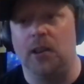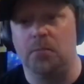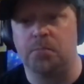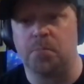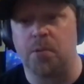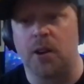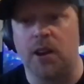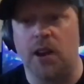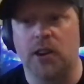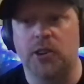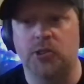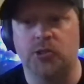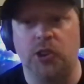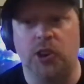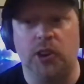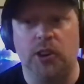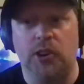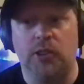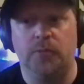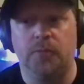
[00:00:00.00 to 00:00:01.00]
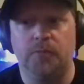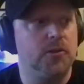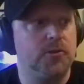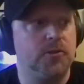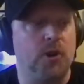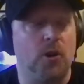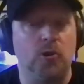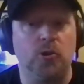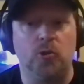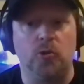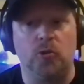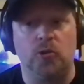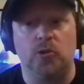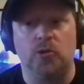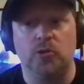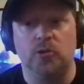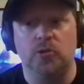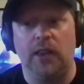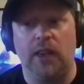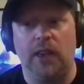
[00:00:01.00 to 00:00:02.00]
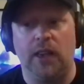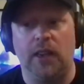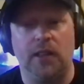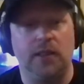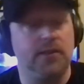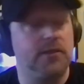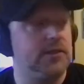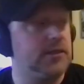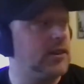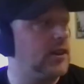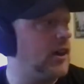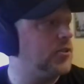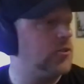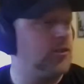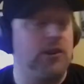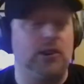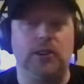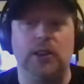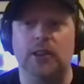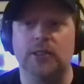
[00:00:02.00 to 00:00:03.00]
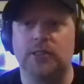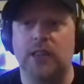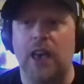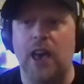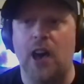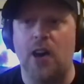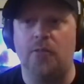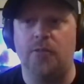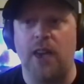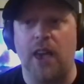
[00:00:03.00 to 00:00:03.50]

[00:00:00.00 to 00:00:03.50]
production, so cool. And she does have